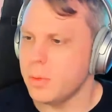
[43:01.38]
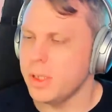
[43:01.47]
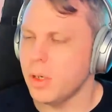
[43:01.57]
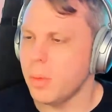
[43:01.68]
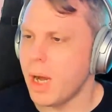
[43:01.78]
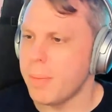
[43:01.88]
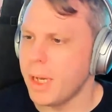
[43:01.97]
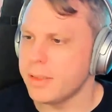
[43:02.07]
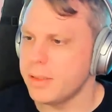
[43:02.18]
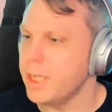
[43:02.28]

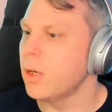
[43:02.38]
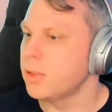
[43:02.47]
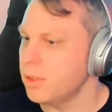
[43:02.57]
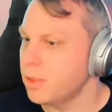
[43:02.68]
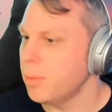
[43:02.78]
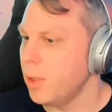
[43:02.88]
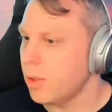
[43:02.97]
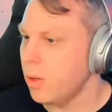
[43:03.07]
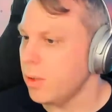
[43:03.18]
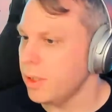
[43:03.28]
MobX ecosystem, I'll
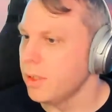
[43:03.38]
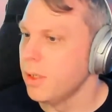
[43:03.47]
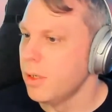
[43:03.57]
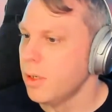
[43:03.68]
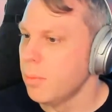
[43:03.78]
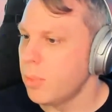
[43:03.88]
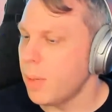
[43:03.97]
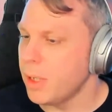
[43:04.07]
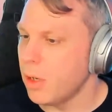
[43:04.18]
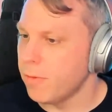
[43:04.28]
call it,
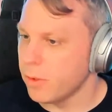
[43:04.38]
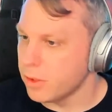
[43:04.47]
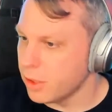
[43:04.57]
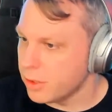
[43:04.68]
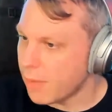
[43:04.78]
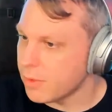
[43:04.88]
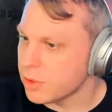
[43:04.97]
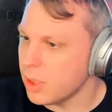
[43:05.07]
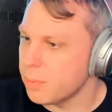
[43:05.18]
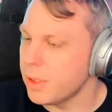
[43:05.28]
probably go first to
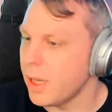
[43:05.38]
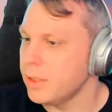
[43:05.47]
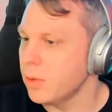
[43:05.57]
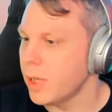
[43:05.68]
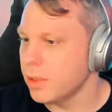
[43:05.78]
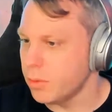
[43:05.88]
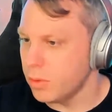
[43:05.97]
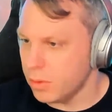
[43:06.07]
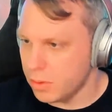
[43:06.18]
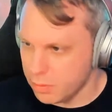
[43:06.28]
JavaScript and then you guys
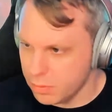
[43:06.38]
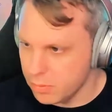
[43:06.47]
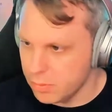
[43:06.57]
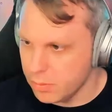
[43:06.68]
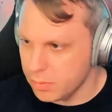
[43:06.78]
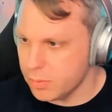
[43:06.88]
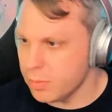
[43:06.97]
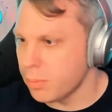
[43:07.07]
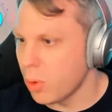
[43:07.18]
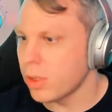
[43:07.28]
will
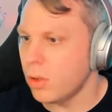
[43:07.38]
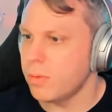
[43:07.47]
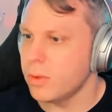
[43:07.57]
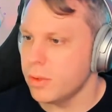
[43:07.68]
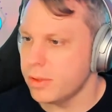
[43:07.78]
port it over.